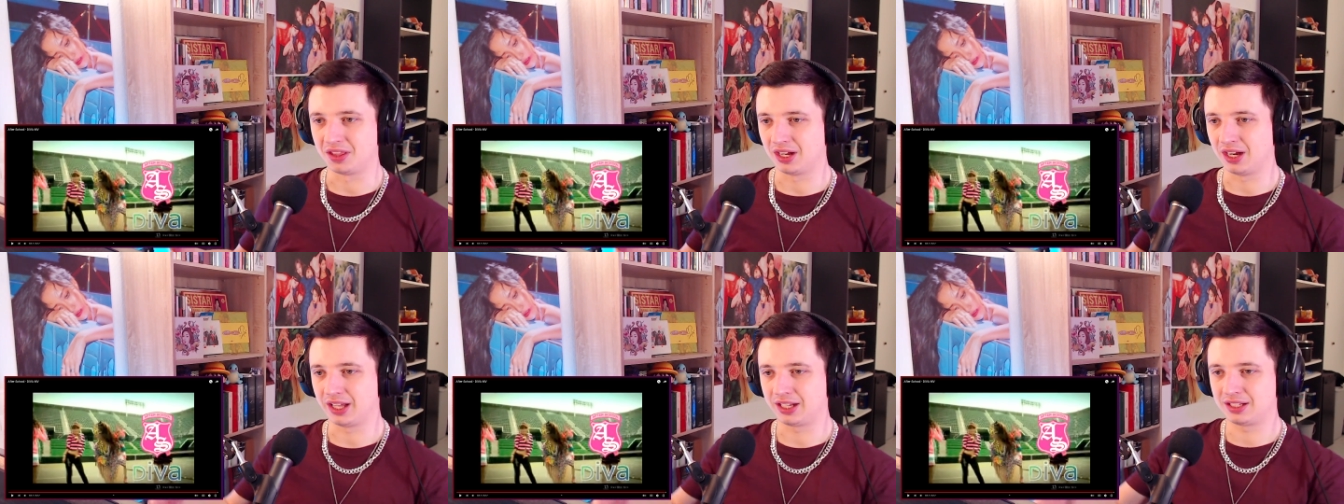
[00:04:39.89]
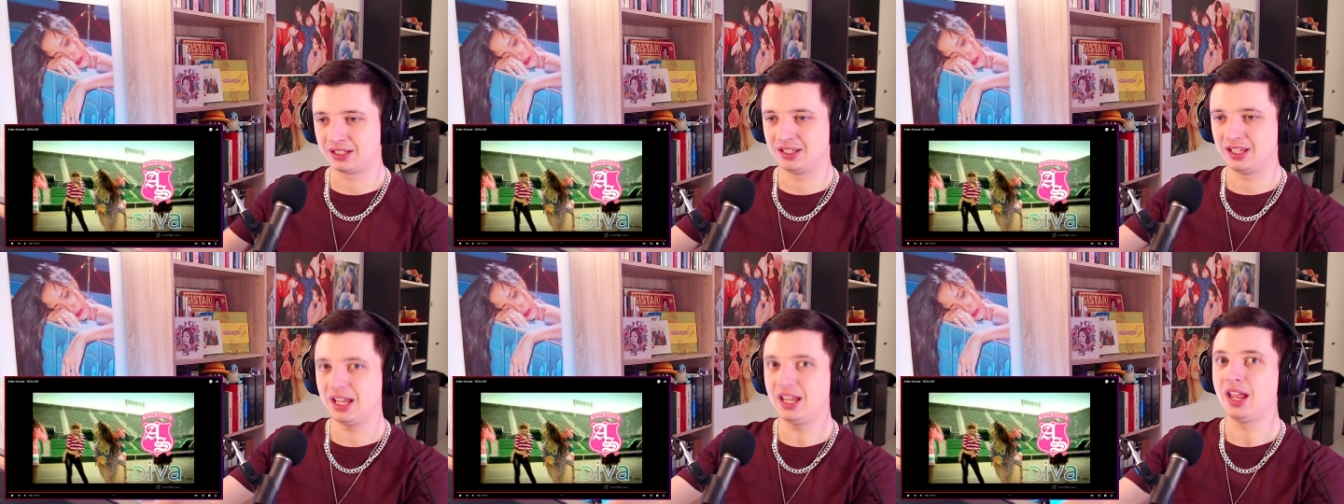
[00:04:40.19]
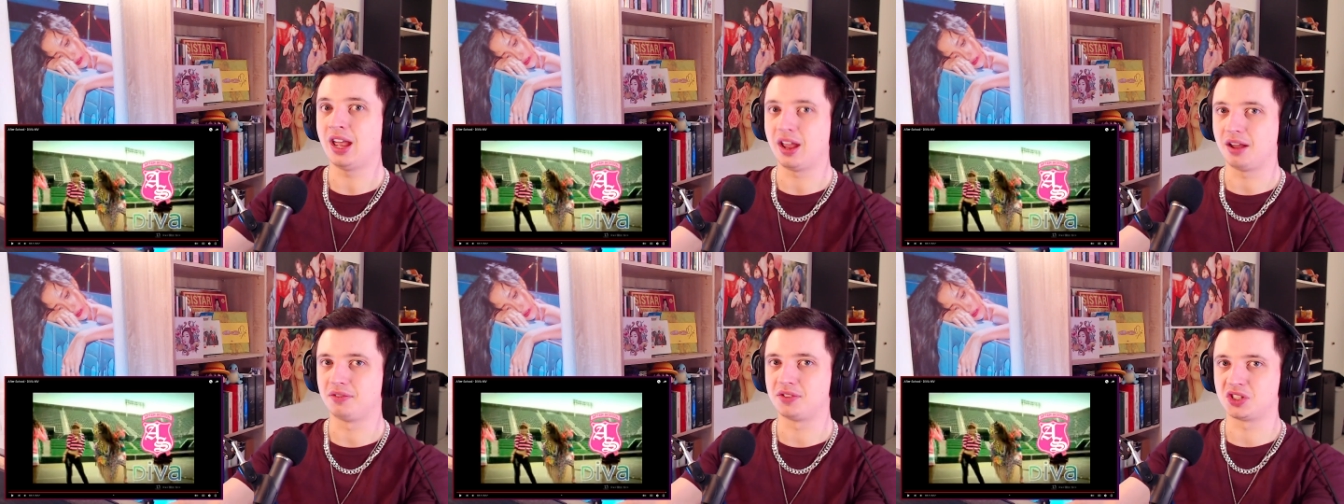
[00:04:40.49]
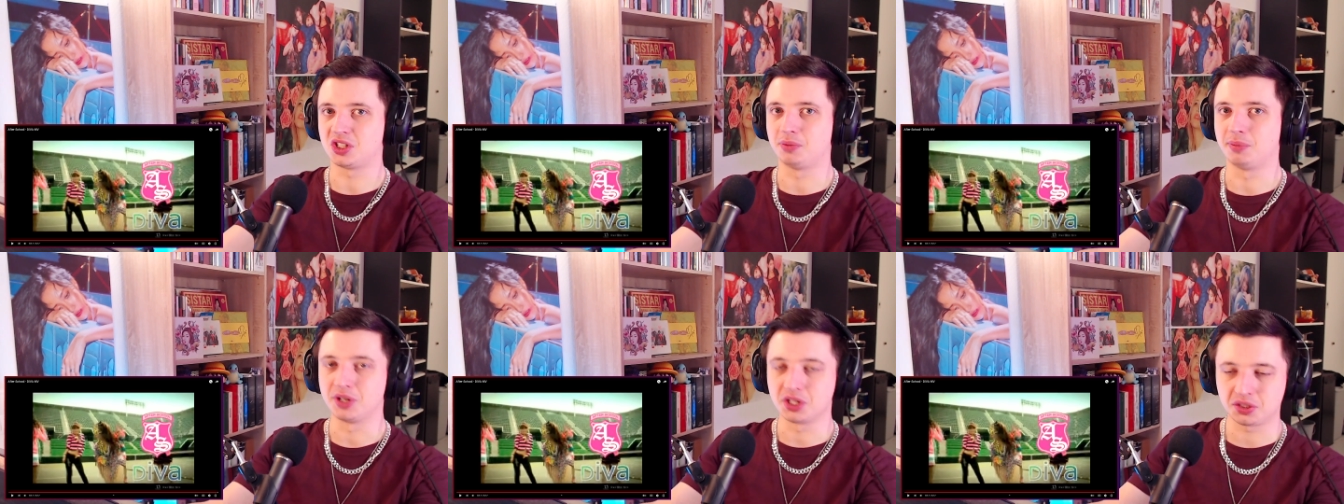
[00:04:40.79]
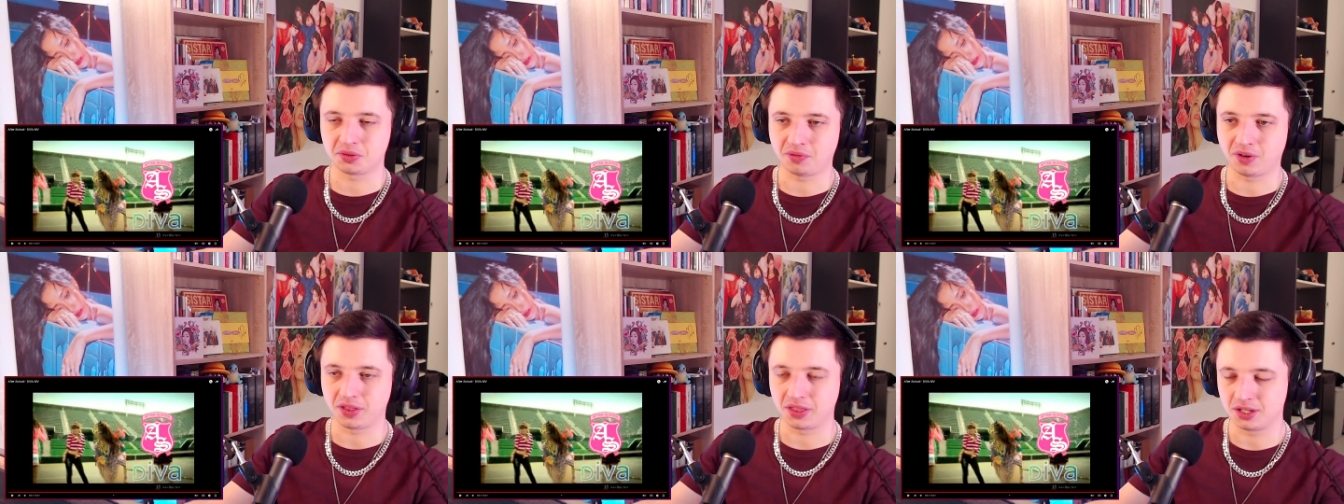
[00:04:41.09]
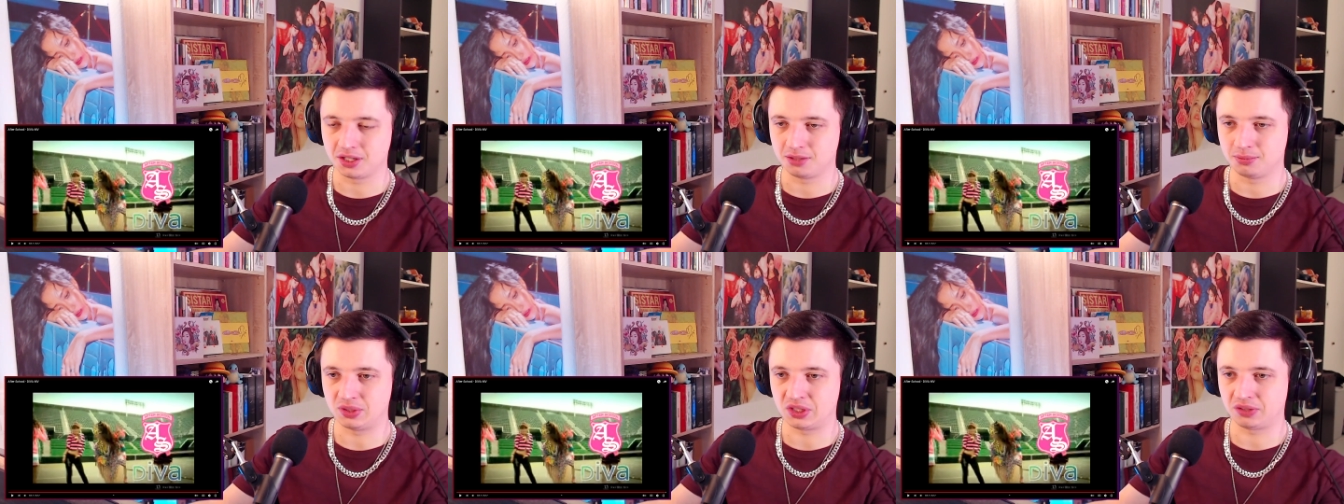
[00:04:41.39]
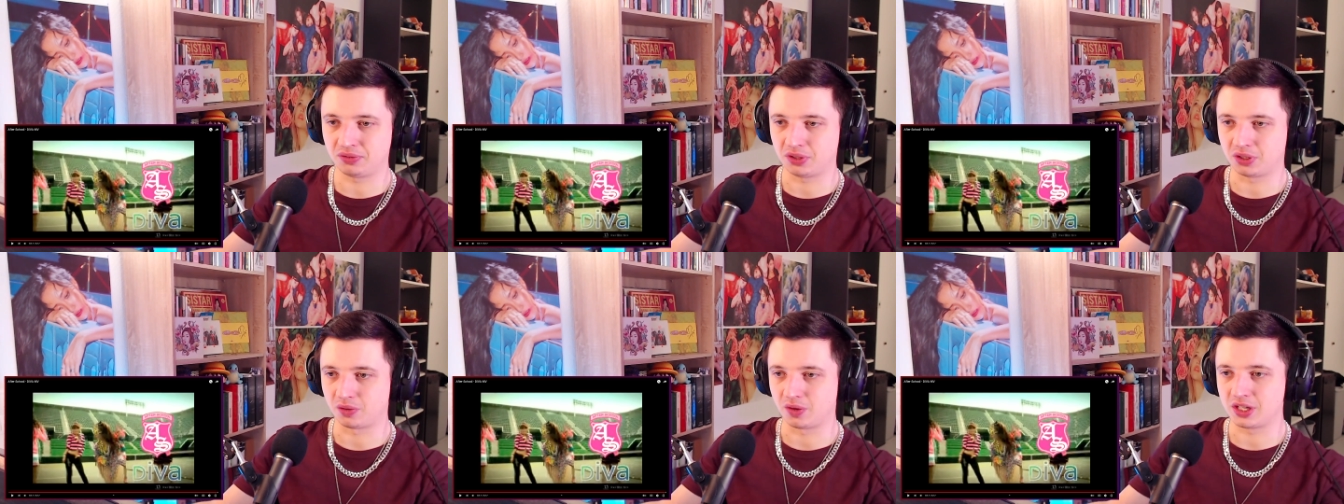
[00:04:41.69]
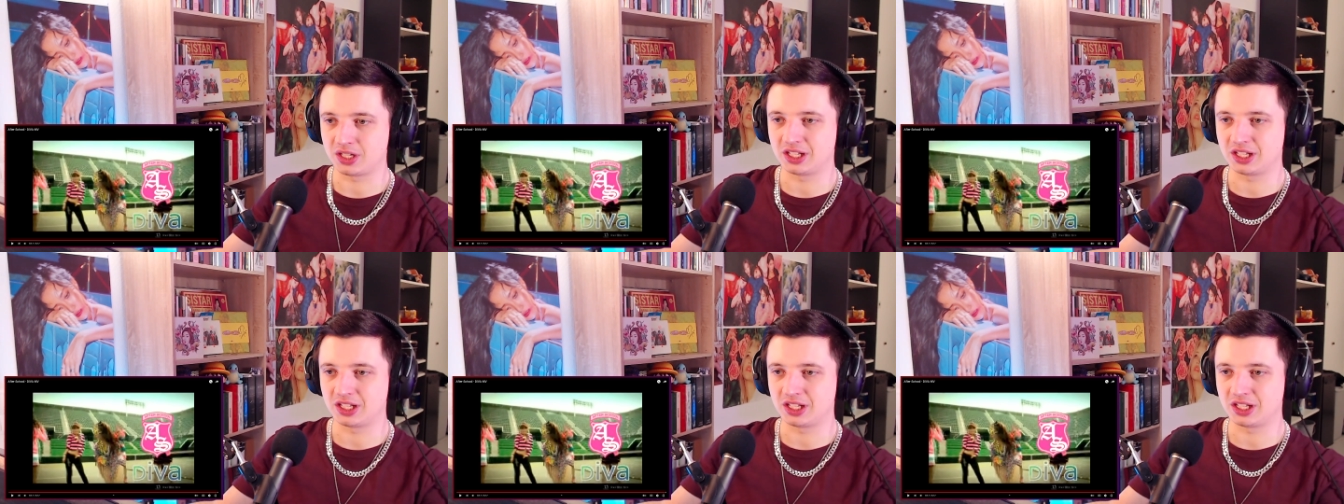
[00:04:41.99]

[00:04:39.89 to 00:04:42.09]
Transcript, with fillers: Like they have so much fun in the music video, right?